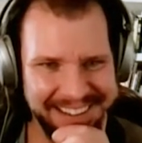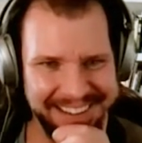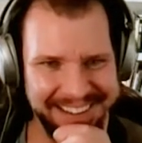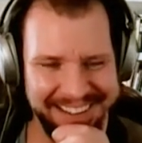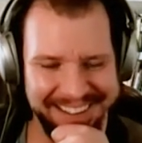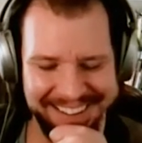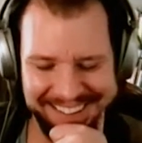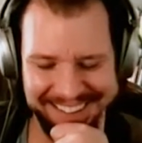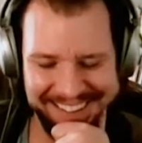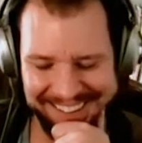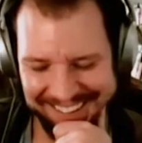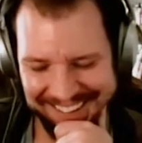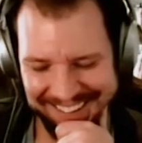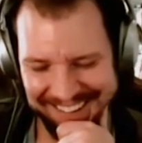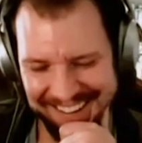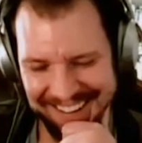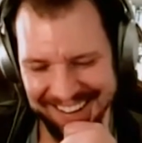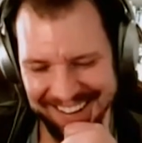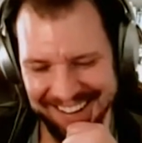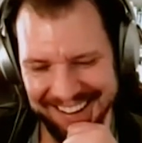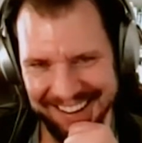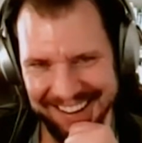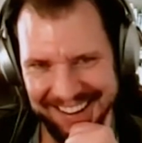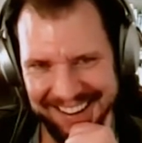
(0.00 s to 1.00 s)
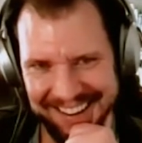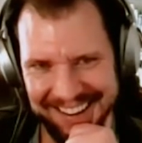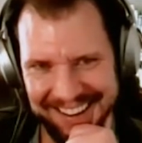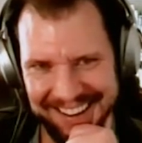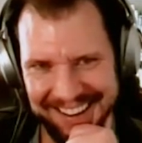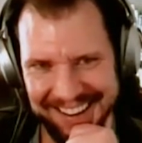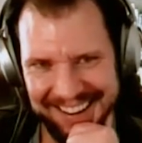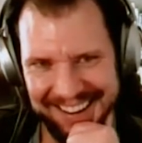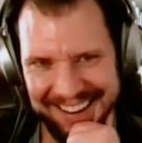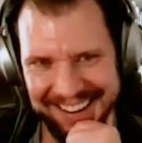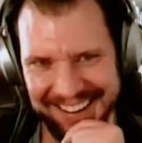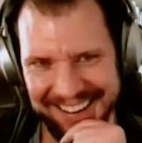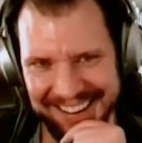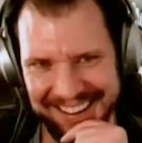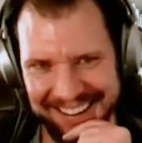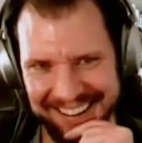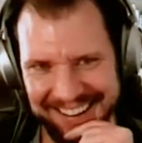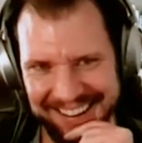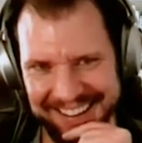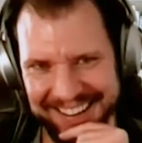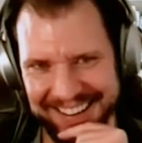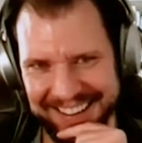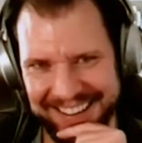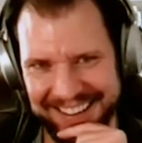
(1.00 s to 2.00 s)

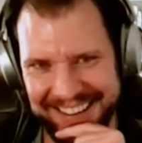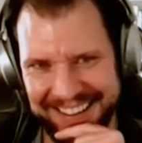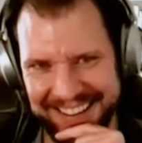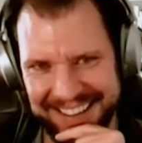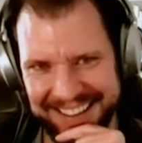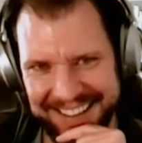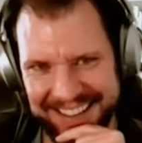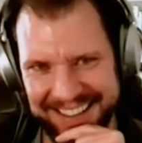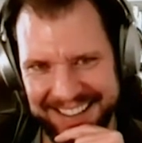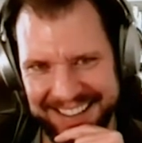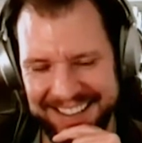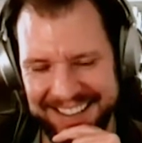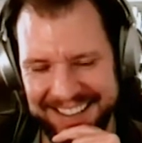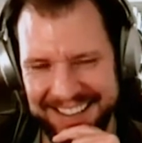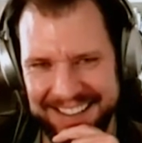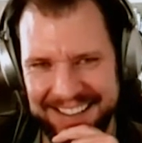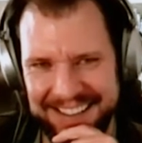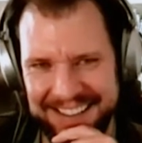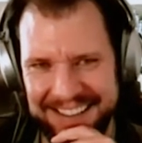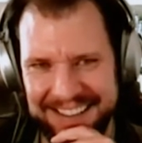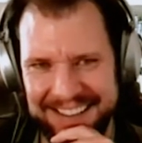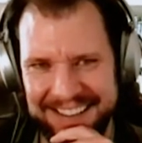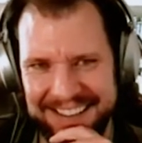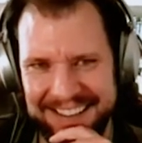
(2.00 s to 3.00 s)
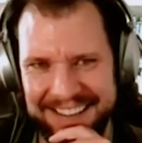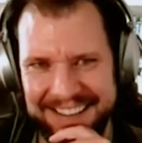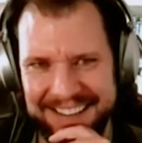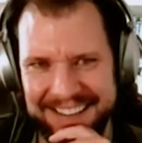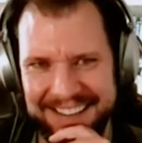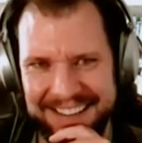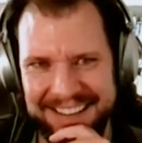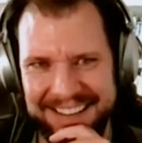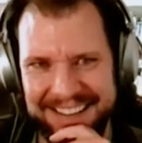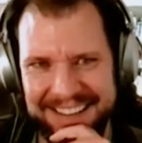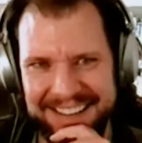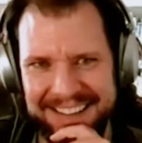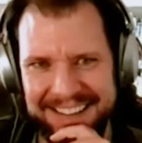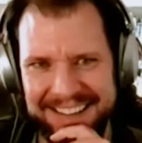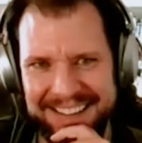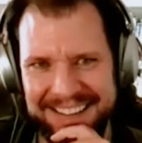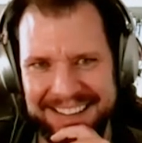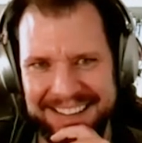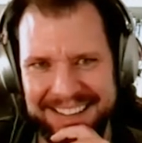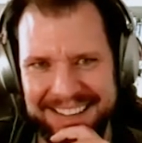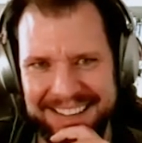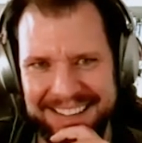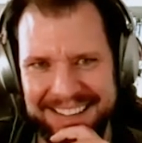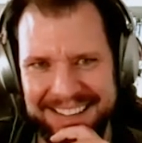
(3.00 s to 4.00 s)

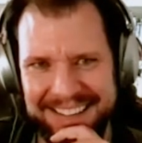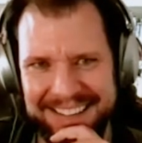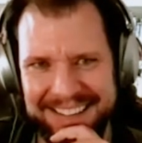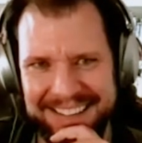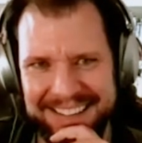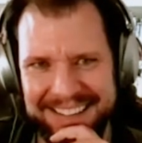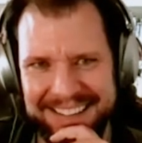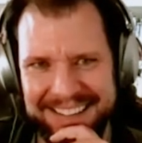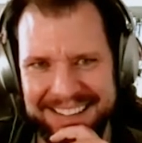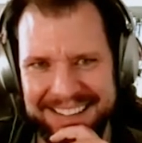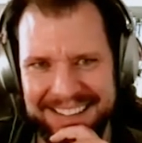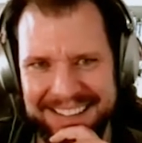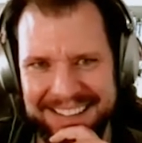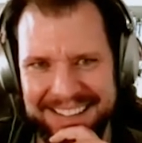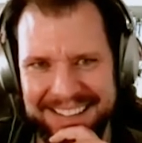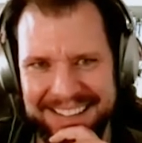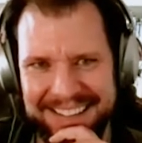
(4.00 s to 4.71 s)
The person shown says nothing.